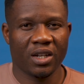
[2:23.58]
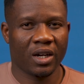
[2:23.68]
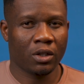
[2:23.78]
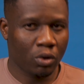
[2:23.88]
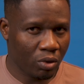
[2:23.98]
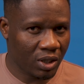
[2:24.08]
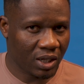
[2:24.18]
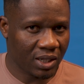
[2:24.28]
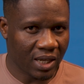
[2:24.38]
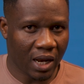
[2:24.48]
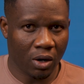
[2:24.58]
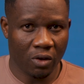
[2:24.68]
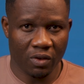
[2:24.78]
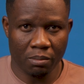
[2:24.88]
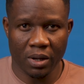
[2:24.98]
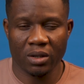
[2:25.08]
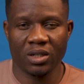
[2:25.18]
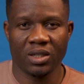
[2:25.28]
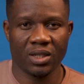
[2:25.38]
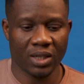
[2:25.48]
there are two things I love about
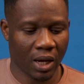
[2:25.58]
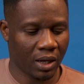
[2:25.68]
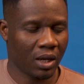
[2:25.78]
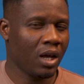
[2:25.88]
the design.